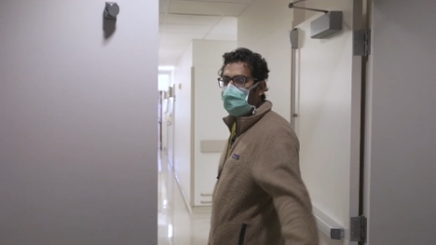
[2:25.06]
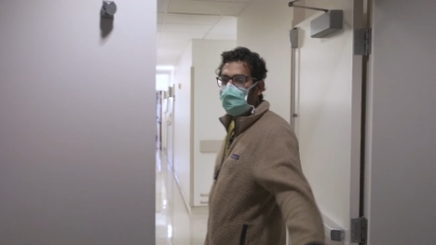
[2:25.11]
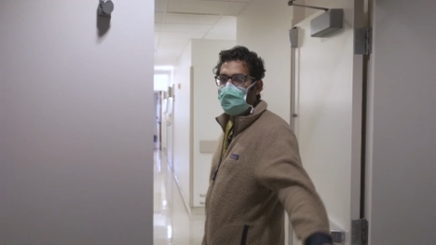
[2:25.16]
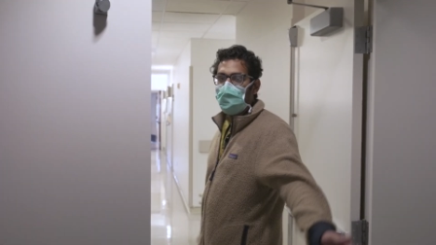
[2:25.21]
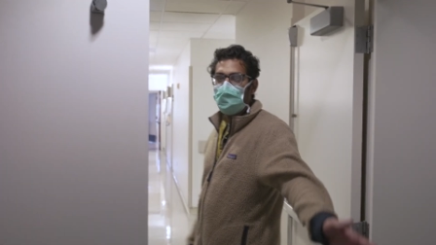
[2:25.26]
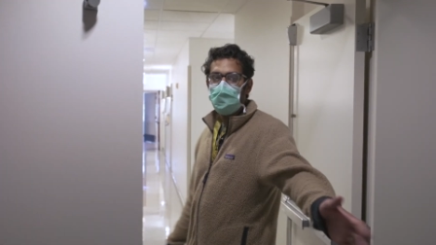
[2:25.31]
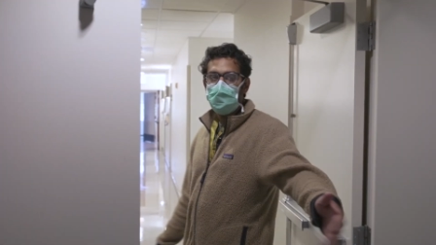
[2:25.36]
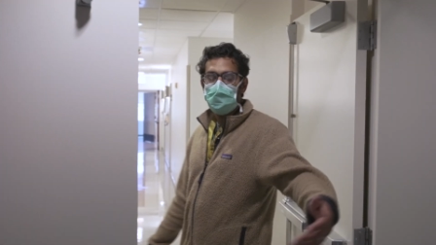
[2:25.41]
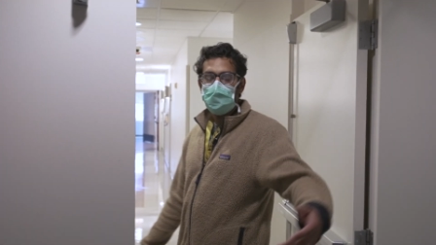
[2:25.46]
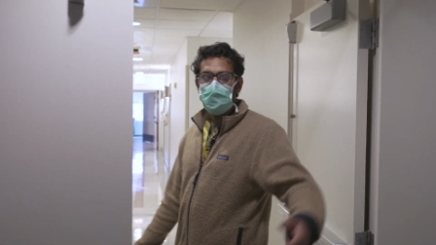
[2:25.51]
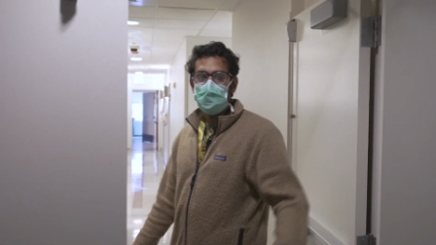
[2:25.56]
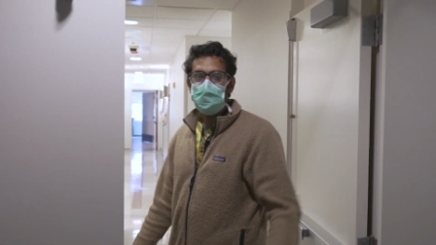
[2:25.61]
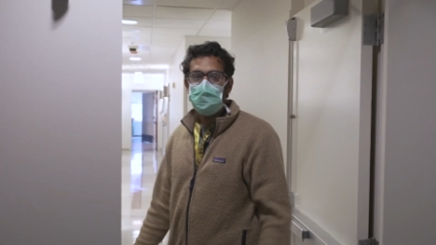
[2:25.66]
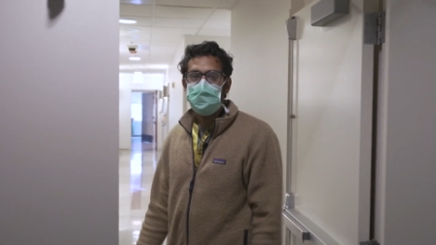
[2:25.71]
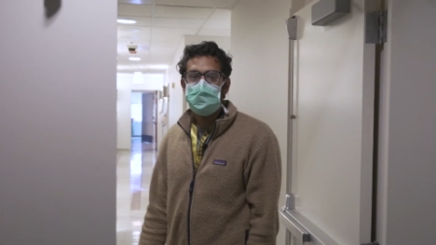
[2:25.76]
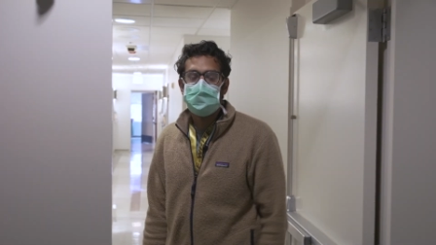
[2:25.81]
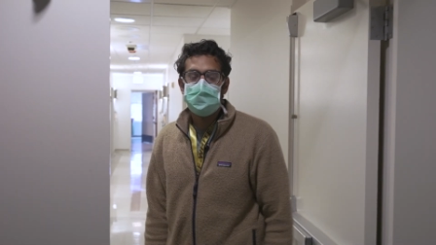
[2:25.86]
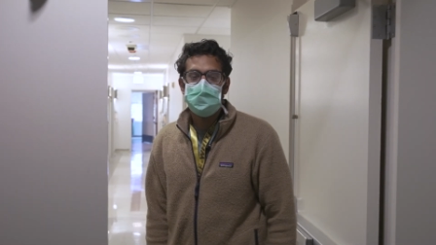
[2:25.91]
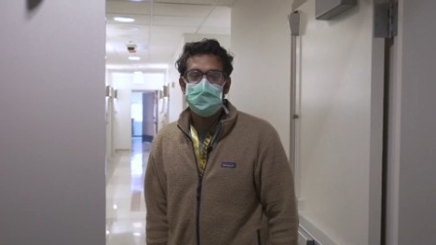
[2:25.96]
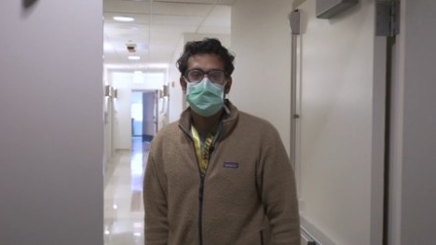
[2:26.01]
in here, wait
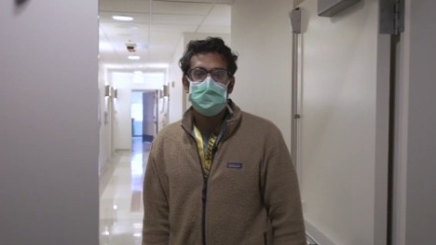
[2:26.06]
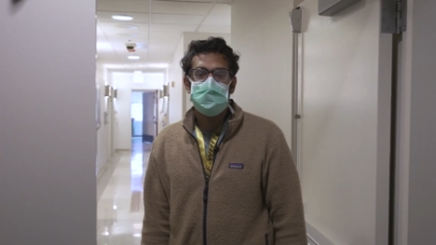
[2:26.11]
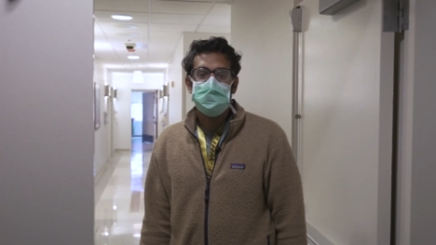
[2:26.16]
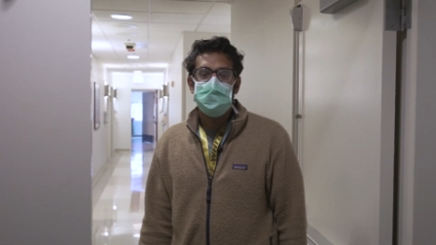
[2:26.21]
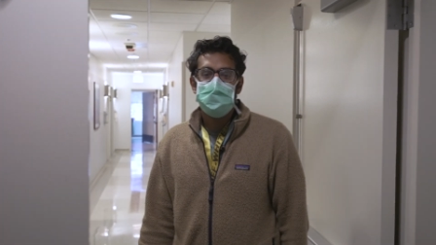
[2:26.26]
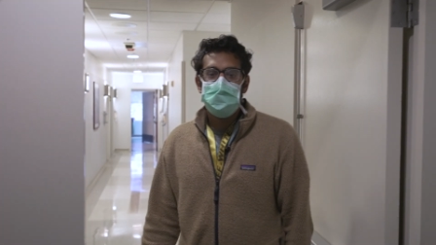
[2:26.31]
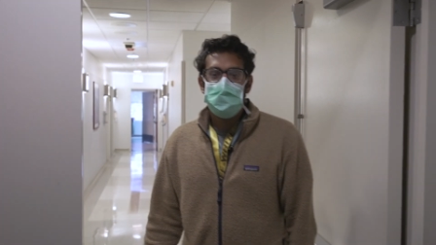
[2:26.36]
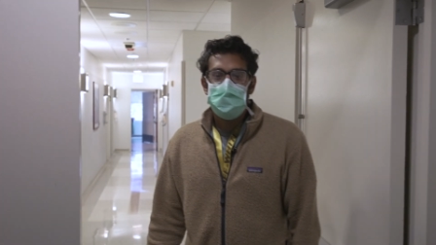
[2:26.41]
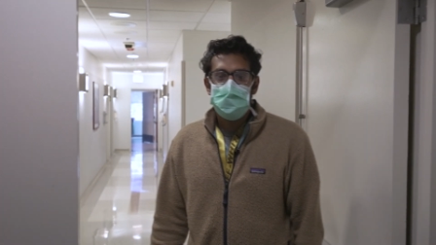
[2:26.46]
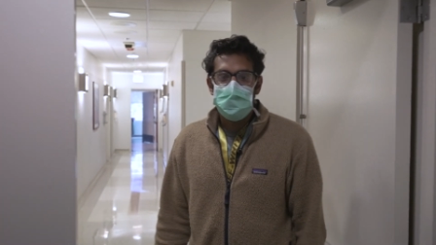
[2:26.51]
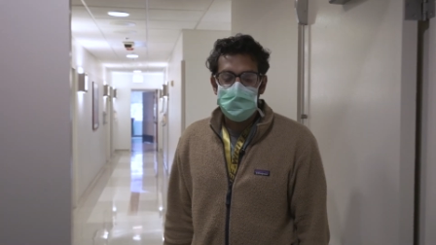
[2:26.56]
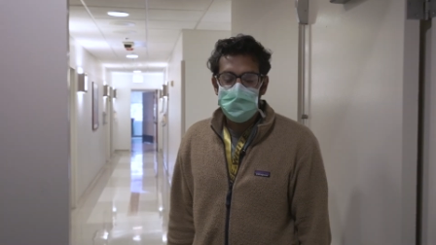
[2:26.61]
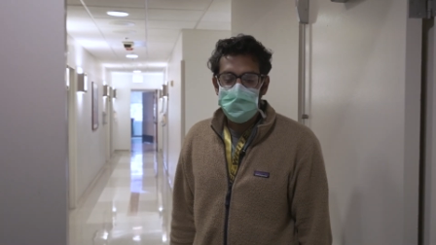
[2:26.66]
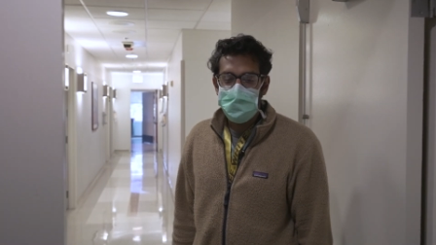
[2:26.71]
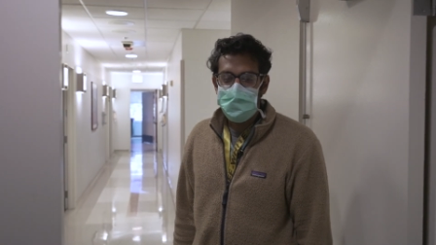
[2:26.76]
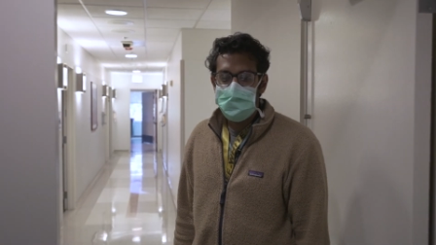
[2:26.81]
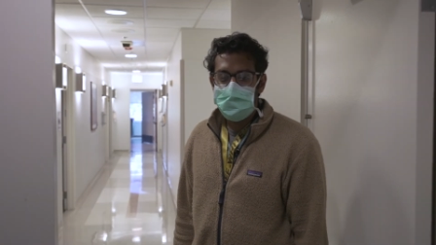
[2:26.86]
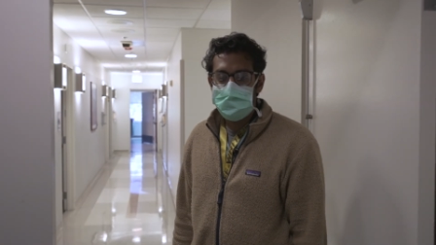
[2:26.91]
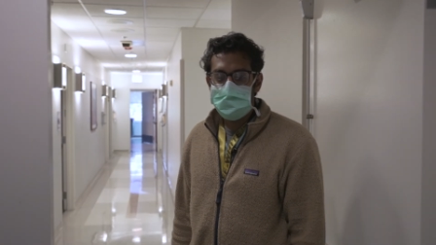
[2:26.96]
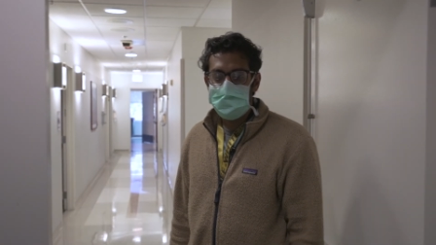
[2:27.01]
for their
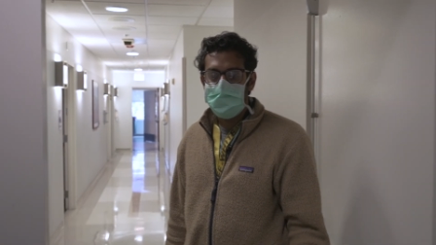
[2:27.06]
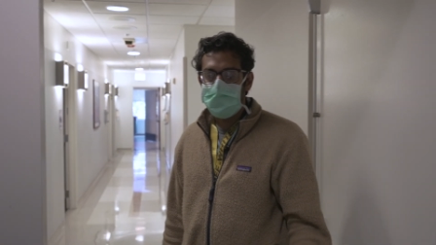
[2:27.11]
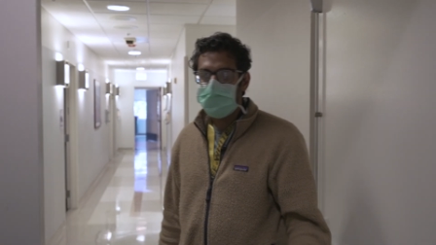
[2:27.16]
appointments.